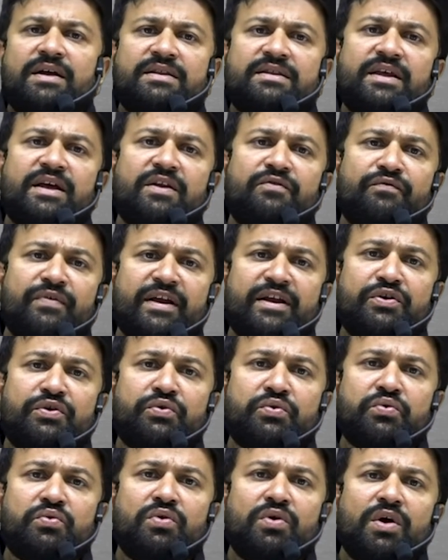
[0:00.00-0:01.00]
then went
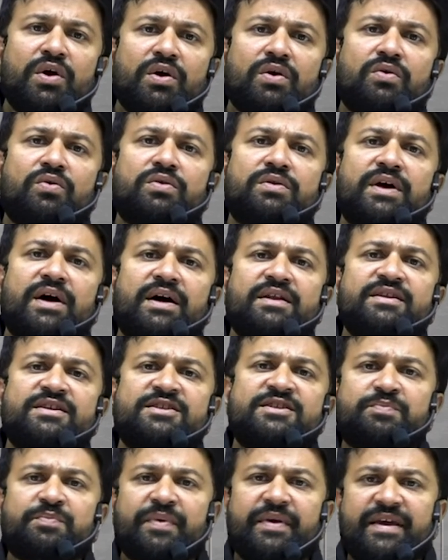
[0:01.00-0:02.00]
to Goddard
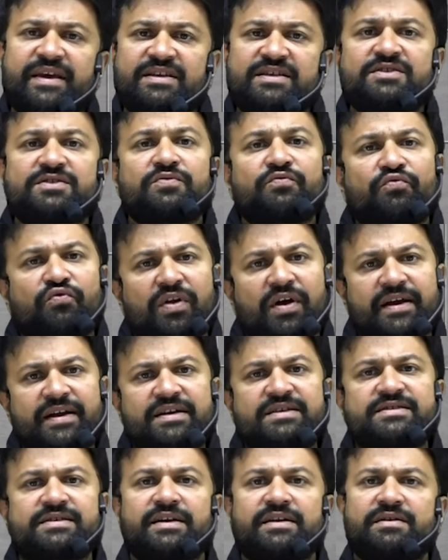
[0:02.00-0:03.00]
Space
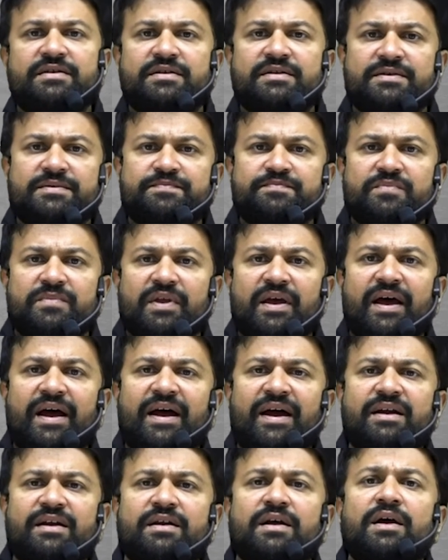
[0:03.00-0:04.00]
Flight Center
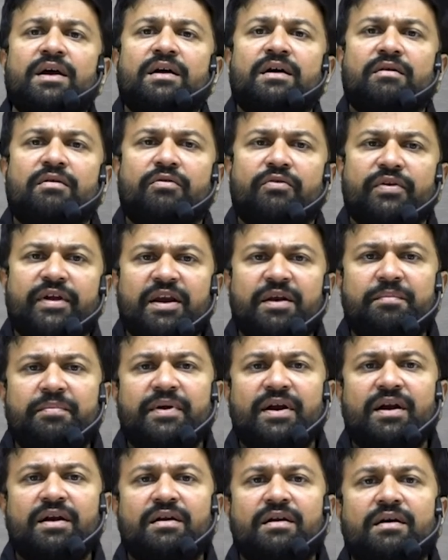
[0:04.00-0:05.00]
at
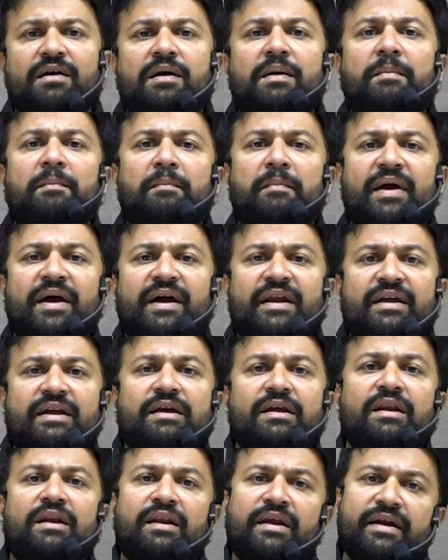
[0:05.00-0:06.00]
Greenbelt,
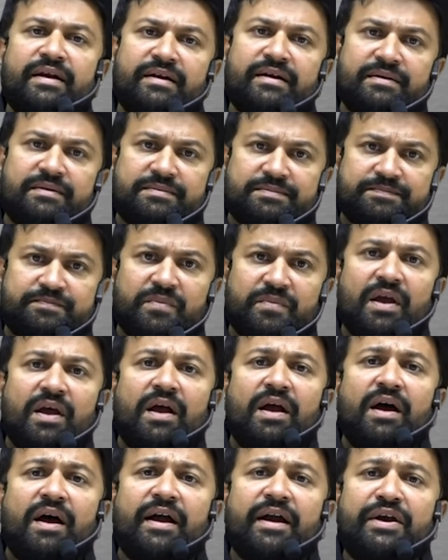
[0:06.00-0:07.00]
Maryland.
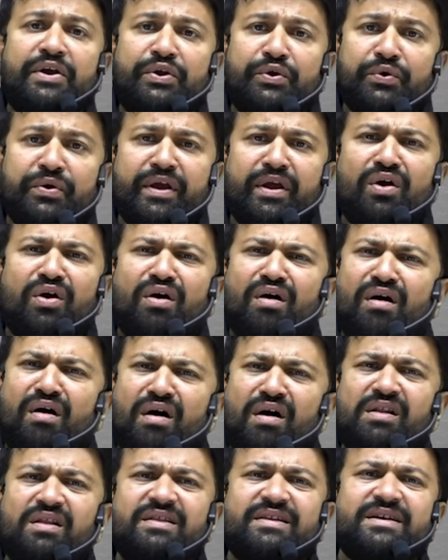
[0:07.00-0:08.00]
And during
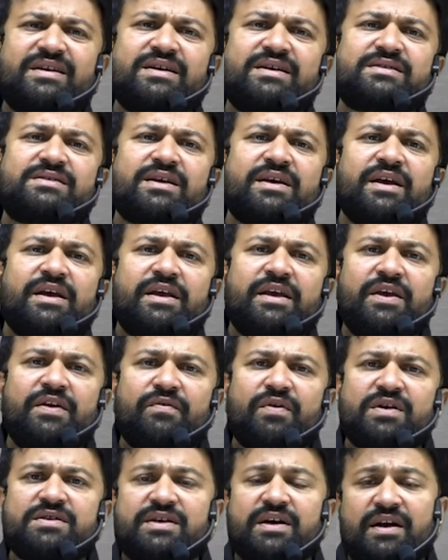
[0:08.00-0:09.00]
all this, he
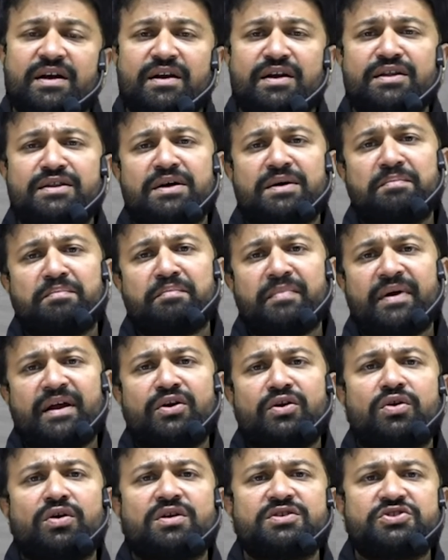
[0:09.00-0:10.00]
was under the
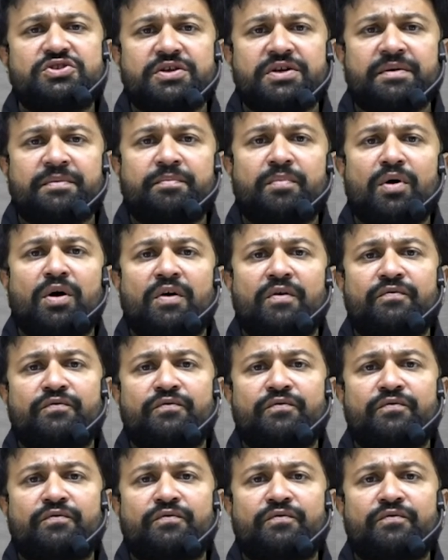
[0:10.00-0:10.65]
mentorship of